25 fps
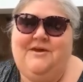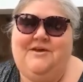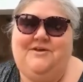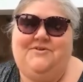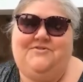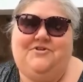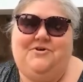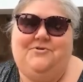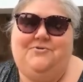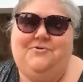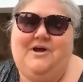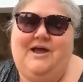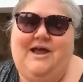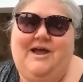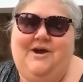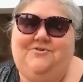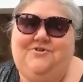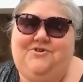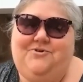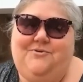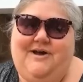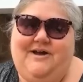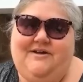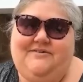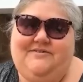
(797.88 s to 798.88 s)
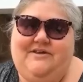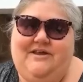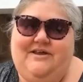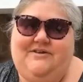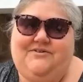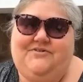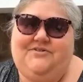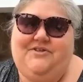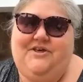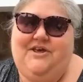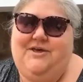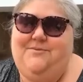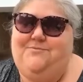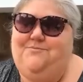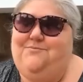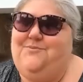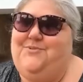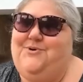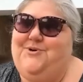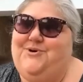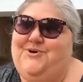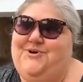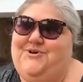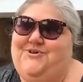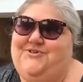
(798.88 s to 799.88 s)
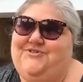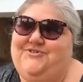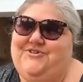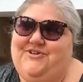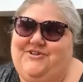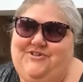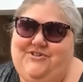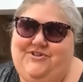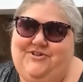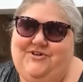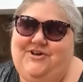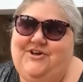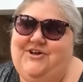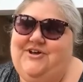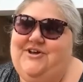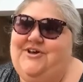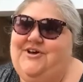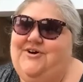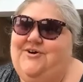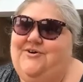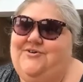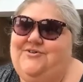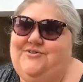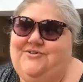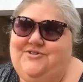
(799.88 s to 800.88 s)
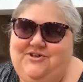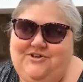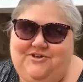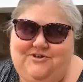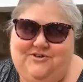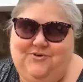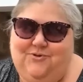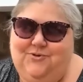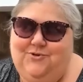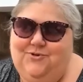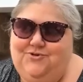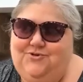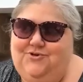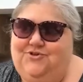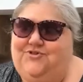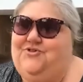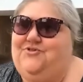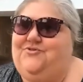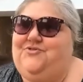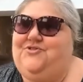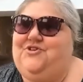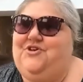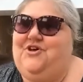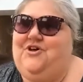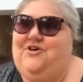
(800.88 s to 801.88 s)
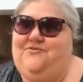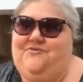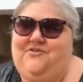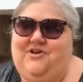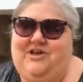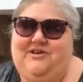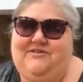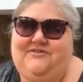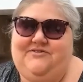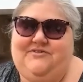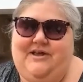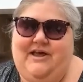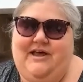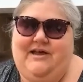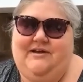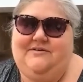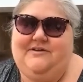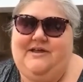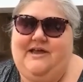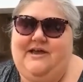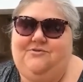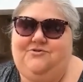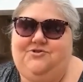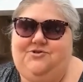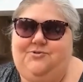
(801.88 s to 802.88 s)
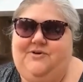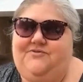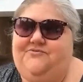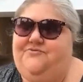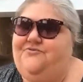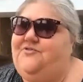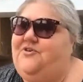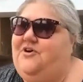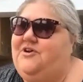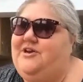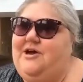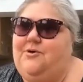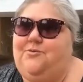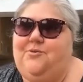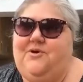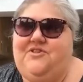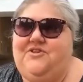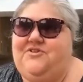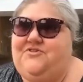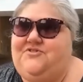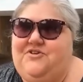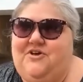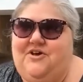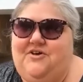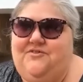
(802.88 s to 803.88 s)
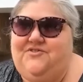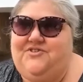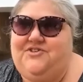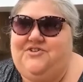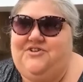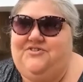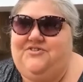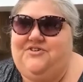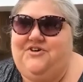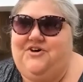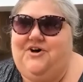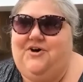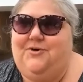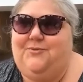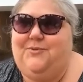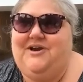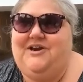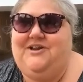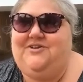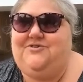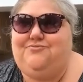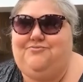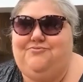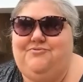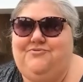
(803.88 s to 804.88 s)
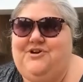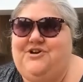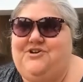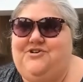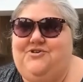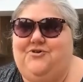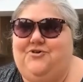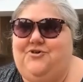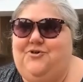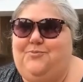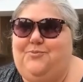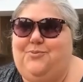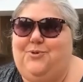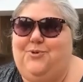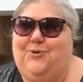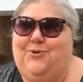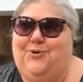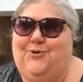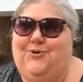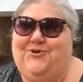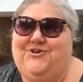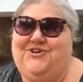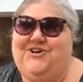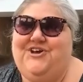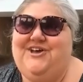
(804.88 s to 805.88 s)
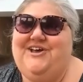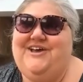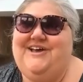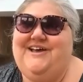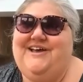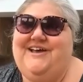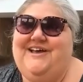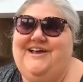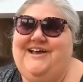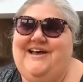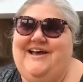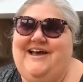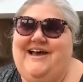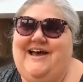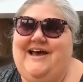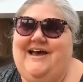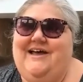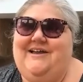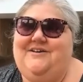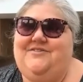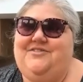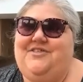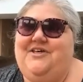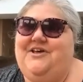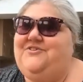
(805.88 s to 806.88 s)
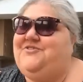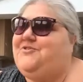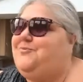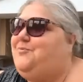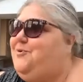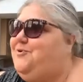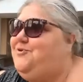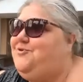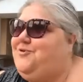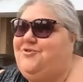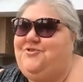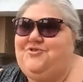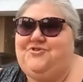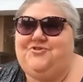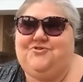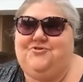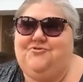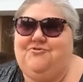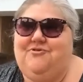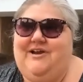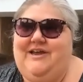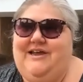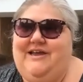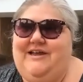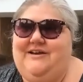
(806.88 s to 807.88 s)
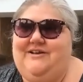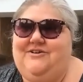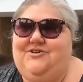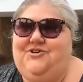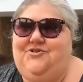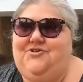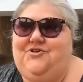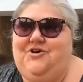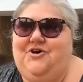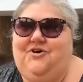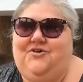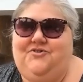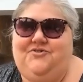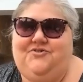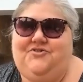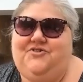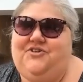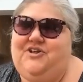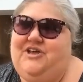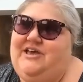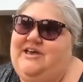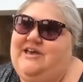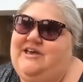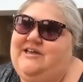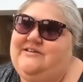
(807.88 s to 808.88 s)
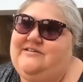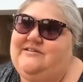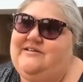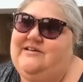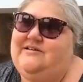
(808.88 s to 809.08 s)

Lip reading: So how do you access the hymn books and the orders of service? And how do you even find out when the services are, when it's written on a board? And things are put on the screen and you can't see it.